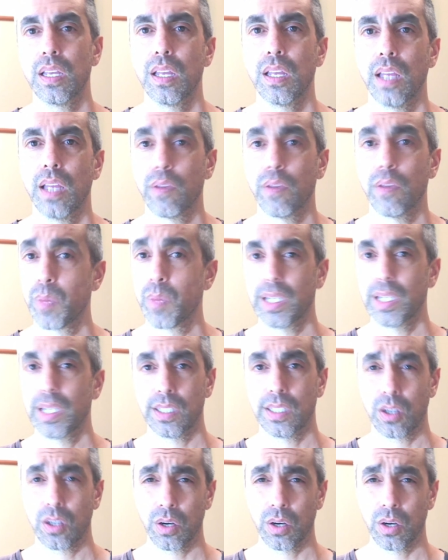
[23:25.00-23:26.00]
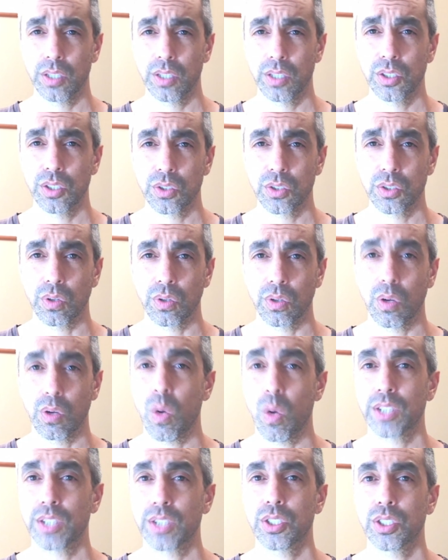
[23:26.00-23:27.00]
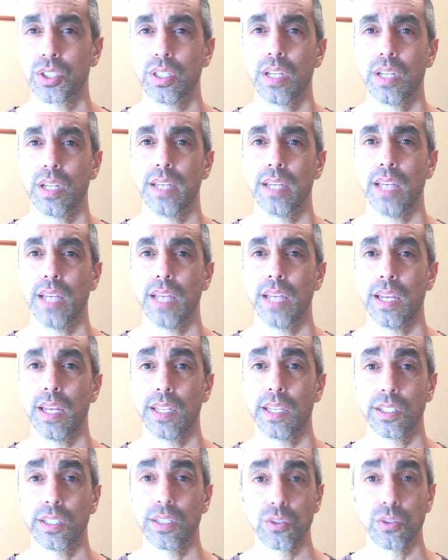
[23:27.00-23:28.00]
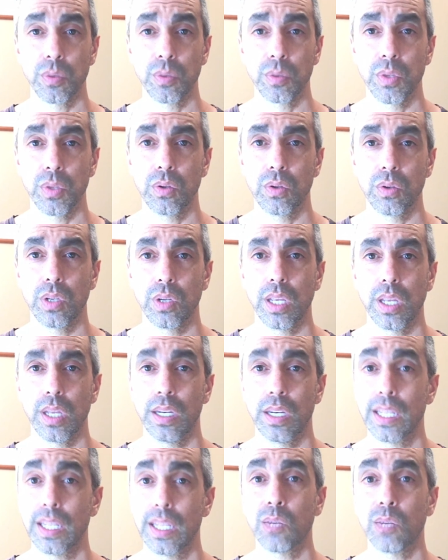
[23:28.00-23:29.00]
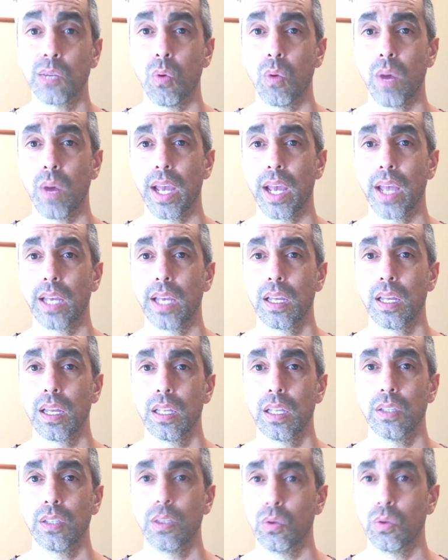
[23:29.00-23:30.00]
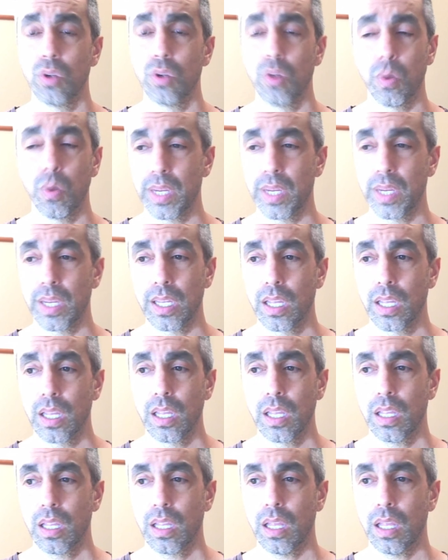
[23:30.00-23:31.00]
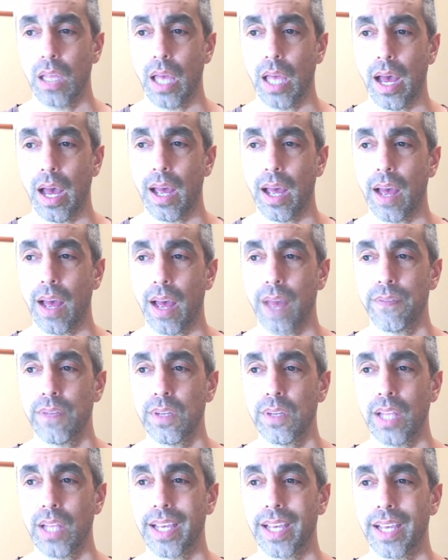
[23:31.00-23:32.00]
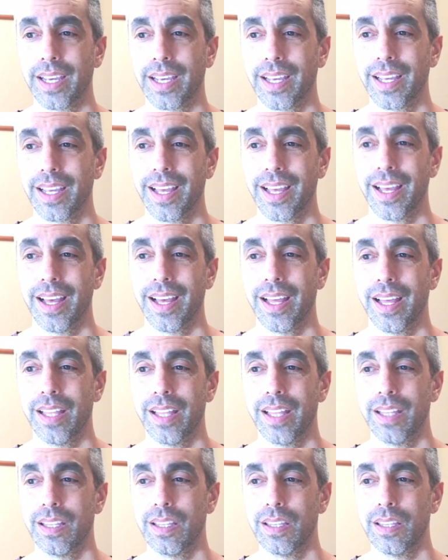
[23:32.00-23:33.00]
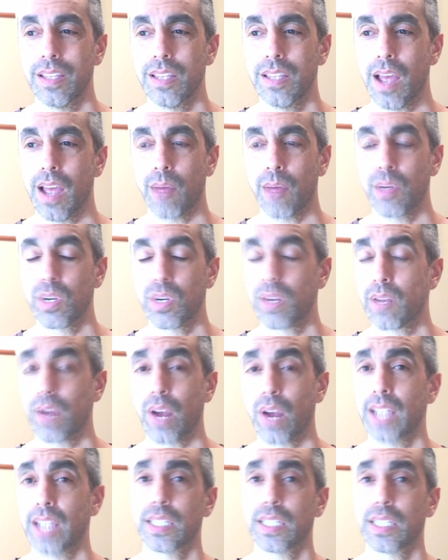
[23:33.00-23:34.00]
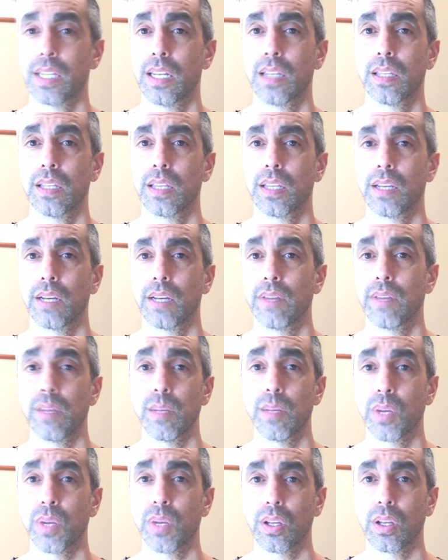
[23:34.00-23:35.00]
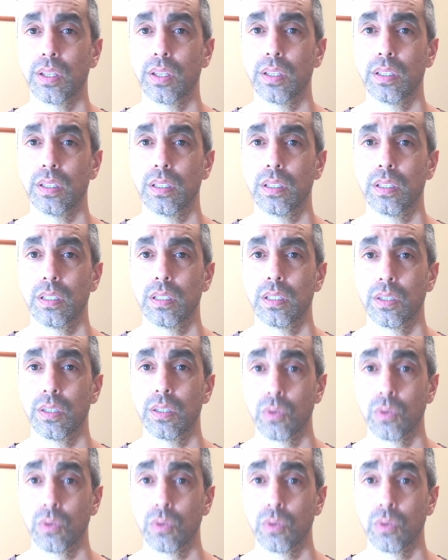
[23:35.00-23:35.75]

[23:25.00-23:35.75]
everybody's encouraged to sort of question and contribute in an equal way. Nobody, I feel like I would never ask anything of anybody in the